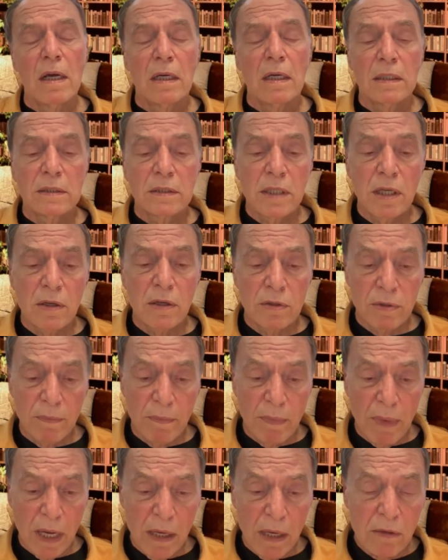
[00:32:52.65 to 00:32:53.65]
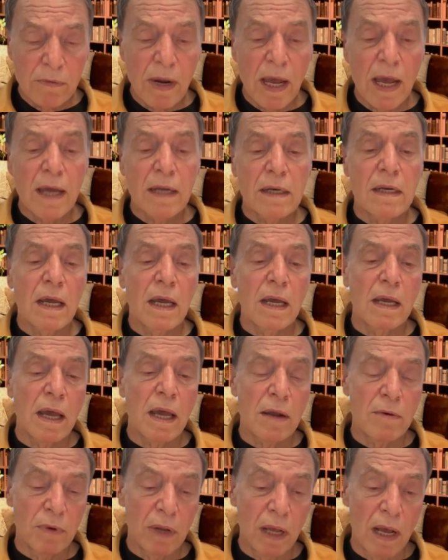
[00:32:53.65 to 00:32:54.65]
until the male rat
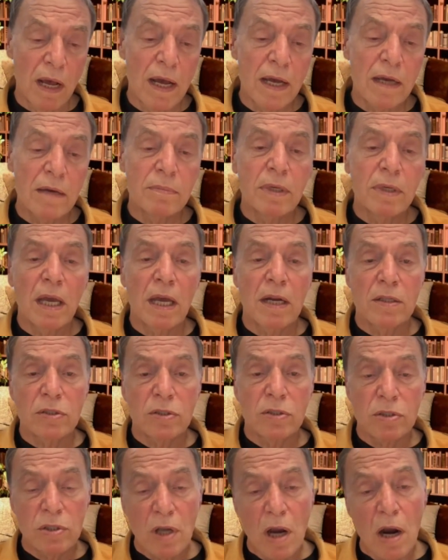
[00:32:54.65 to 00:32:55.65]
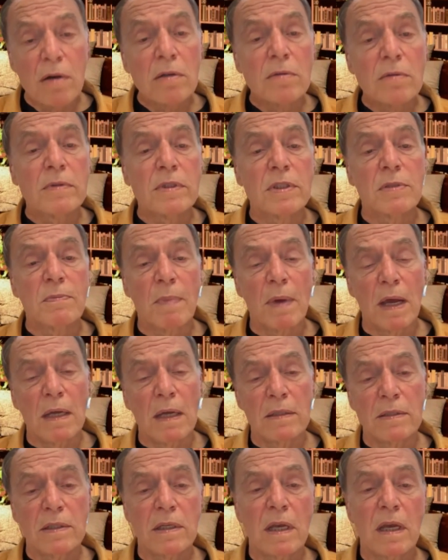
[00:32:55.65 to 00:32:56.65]
had reliably had a startle
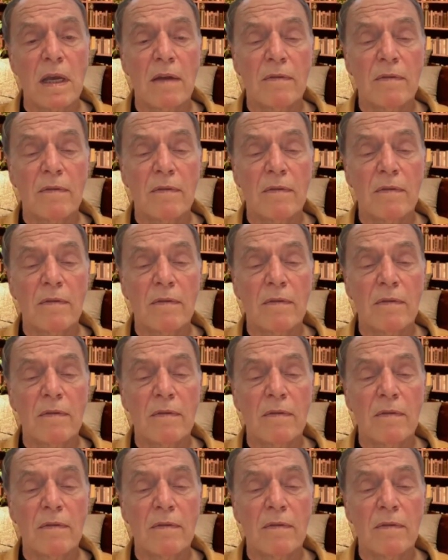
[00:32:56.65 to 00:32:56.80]
response